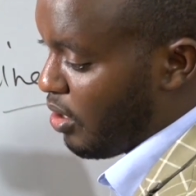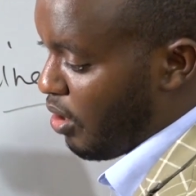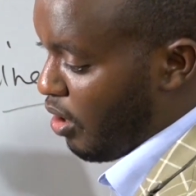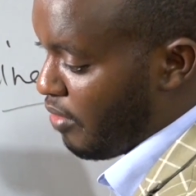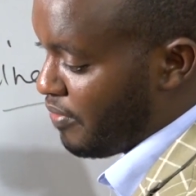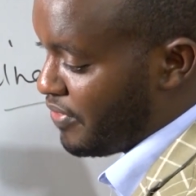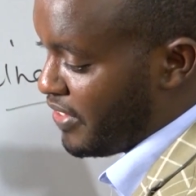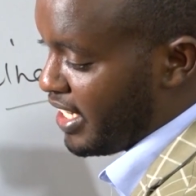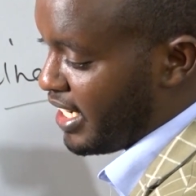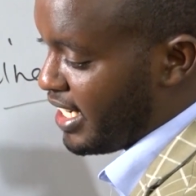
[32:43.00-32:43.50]

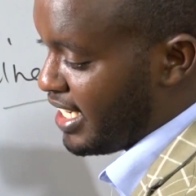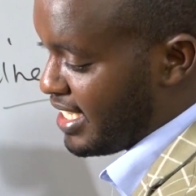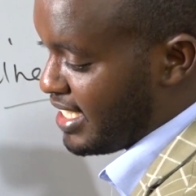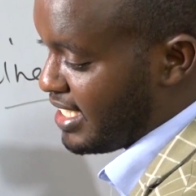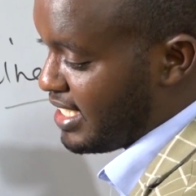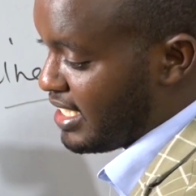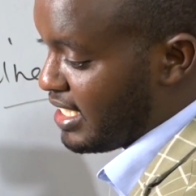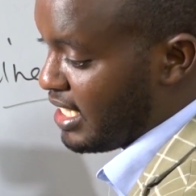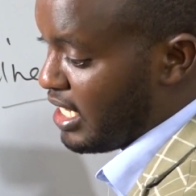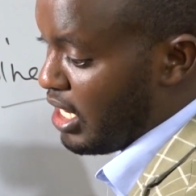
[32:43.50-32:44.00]
of the
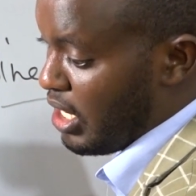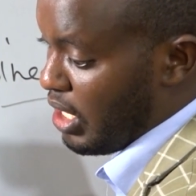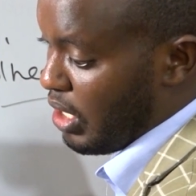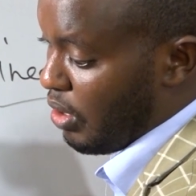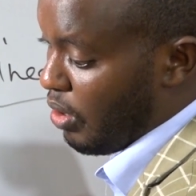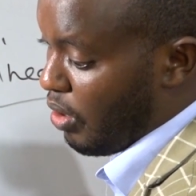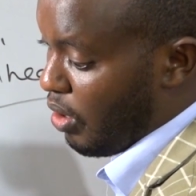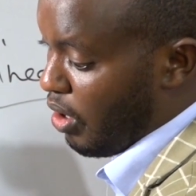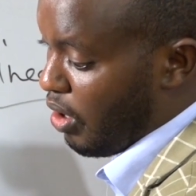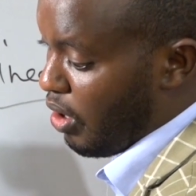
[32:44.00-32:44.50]
list,
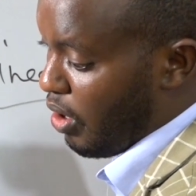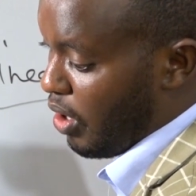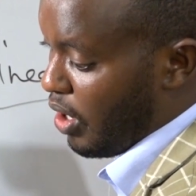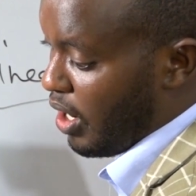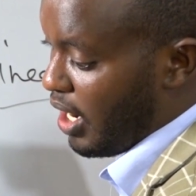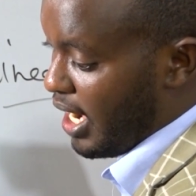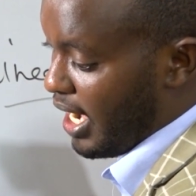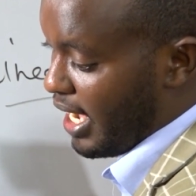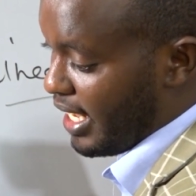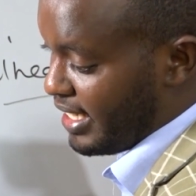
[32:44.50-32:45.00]

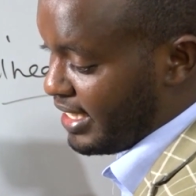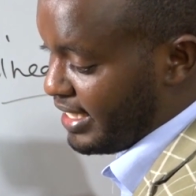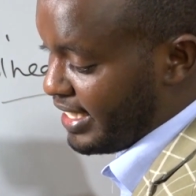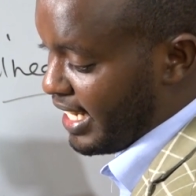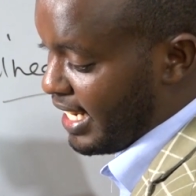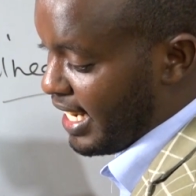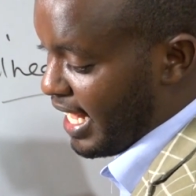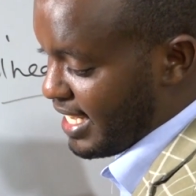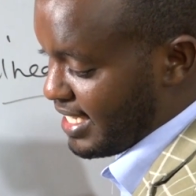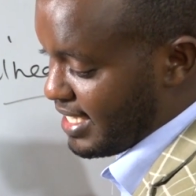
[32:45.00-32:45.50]
or in
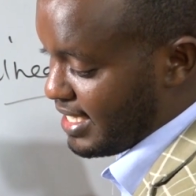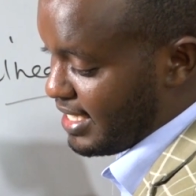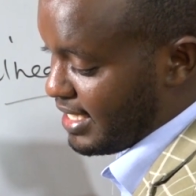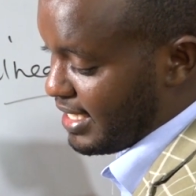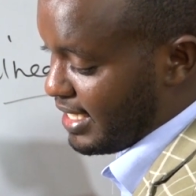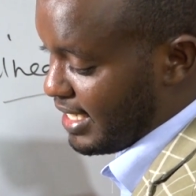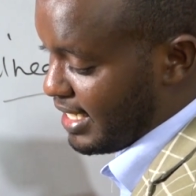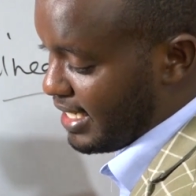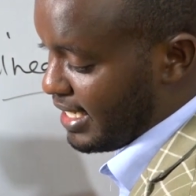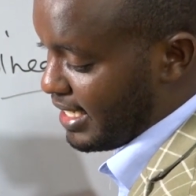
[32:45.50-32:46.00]
the last
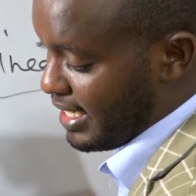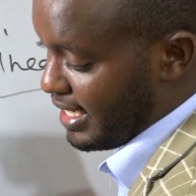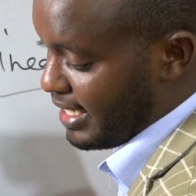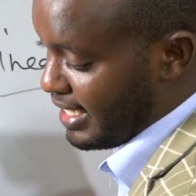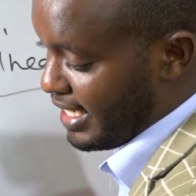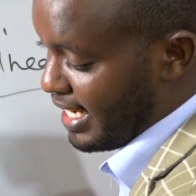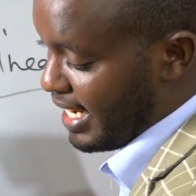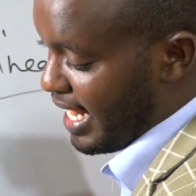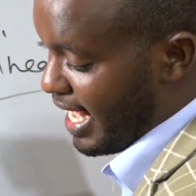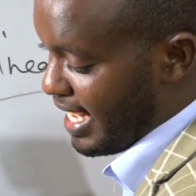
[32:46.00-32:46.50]

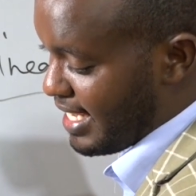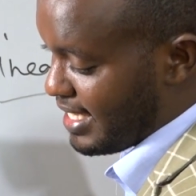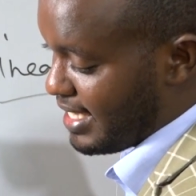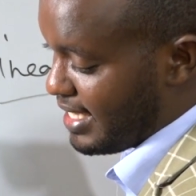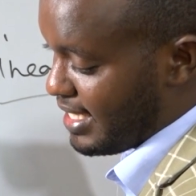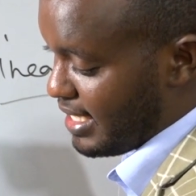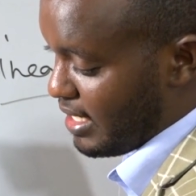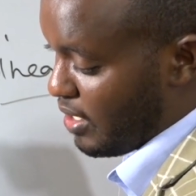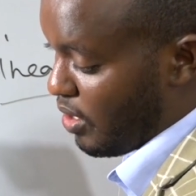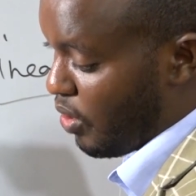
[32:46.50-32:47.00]

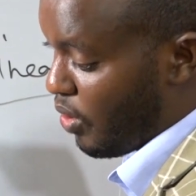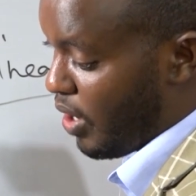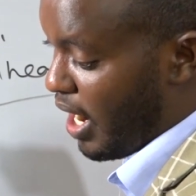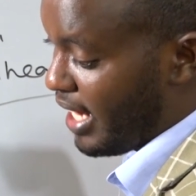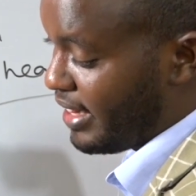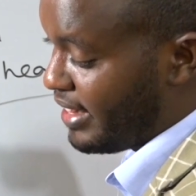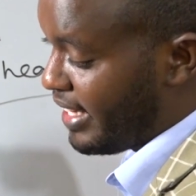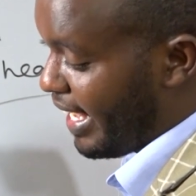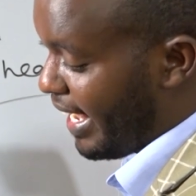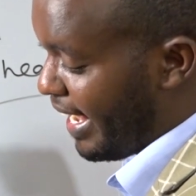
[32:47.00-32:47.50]
or
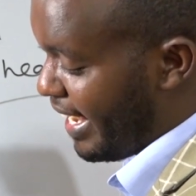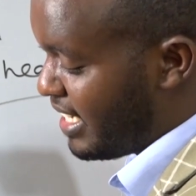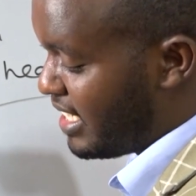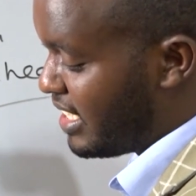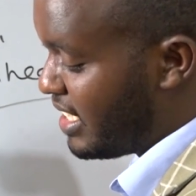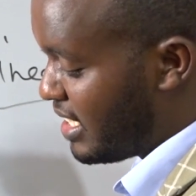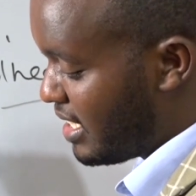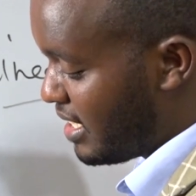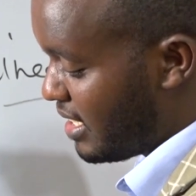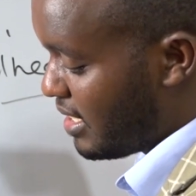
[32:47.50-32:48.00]
at the
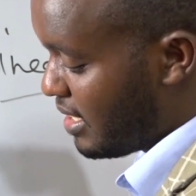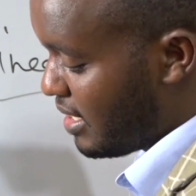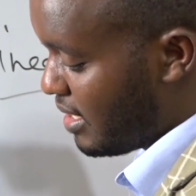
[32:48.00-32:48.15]
end